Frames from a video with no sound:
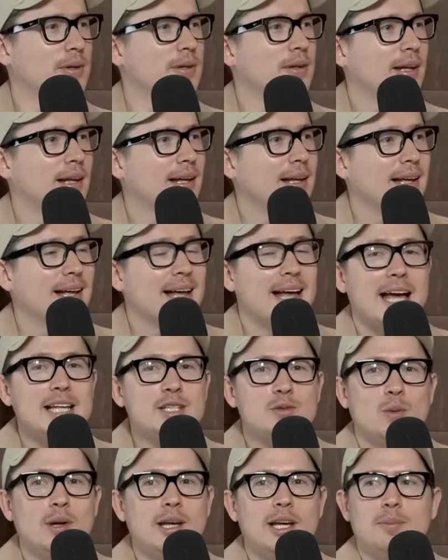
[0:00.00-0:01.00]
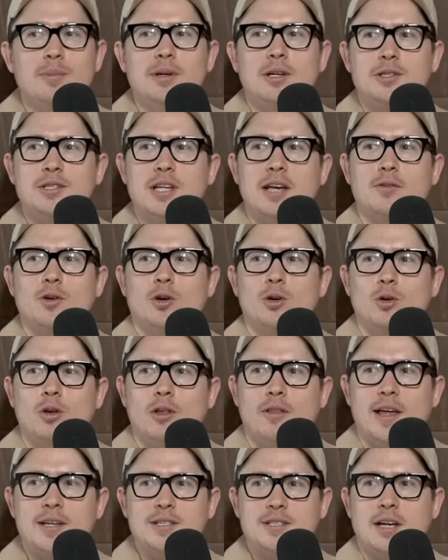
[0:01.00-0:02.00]
weird, yeah. It's weird because they've got all
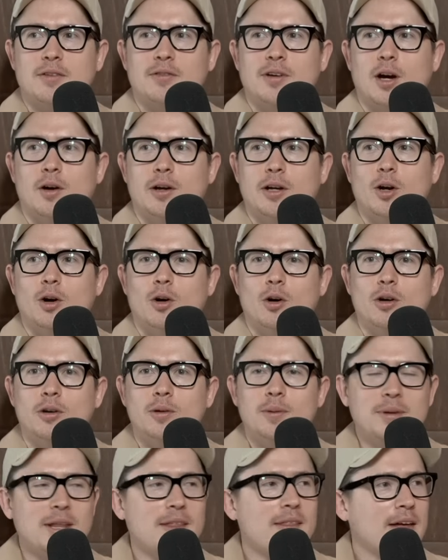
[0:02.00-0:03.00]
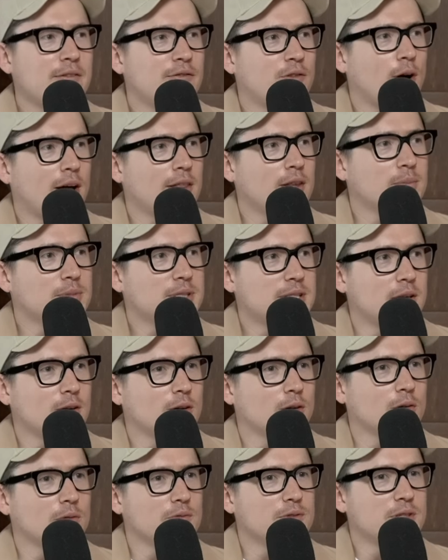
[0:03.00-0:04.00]
of that stuff going on, but then they find
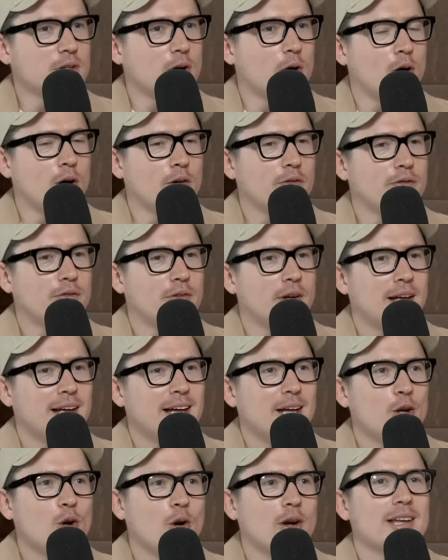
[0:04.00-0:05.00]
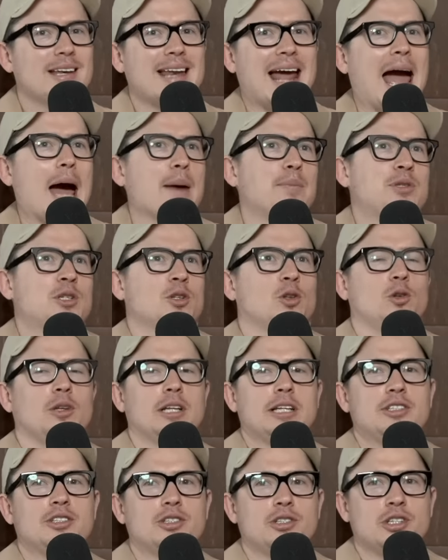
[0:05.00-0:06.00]
themselves off not an
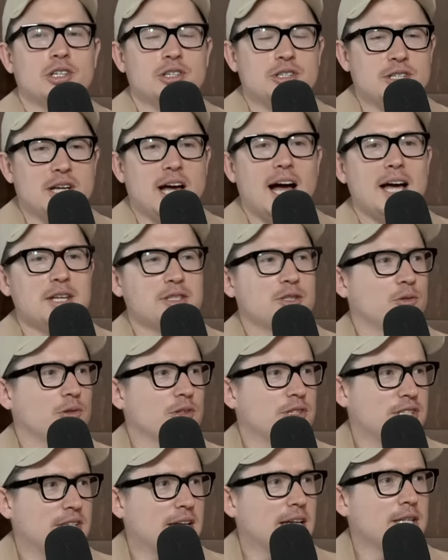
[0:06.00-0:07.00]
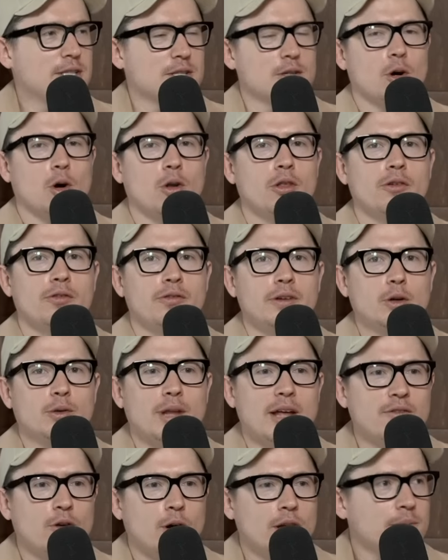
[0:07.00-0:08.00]
absolutely disastrous season on the field.
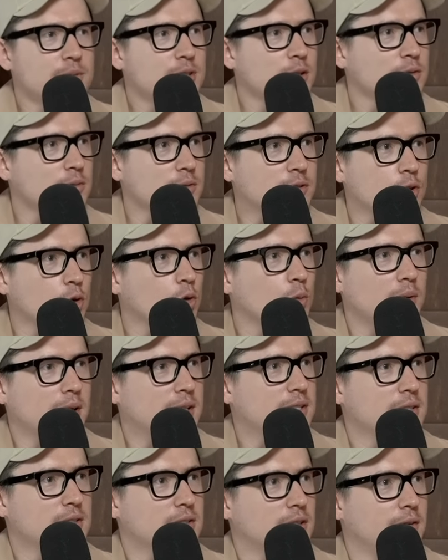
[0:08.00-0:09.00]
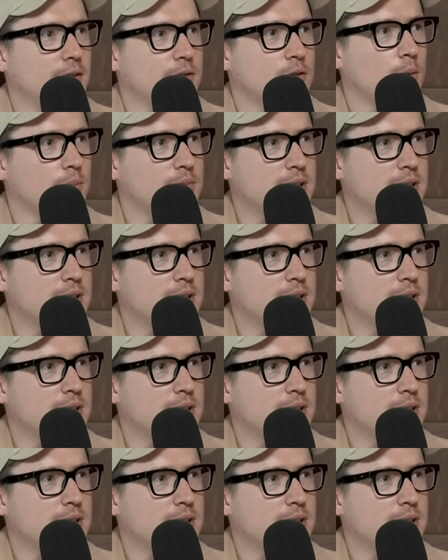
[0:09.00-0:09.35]
They find themselves with two picks inside the top